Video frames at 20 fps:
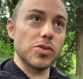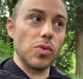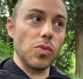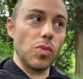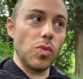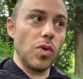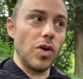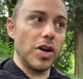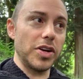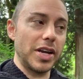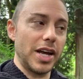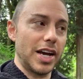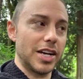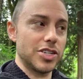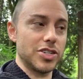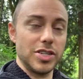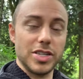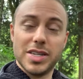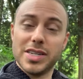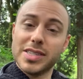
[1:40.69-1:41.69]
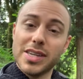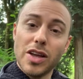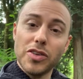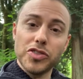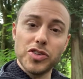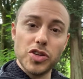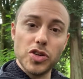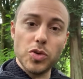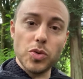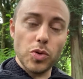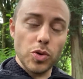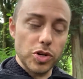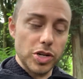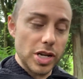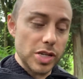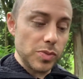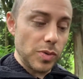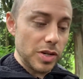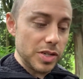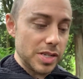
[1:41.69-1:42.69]
want actually to sell to you, or does
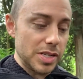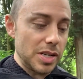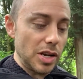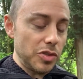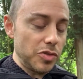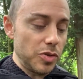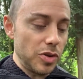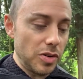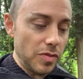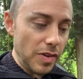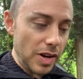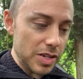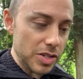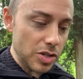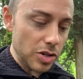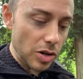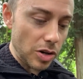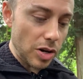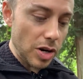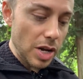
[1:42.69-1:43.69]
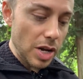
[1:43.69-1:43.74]
want to sell to an investor.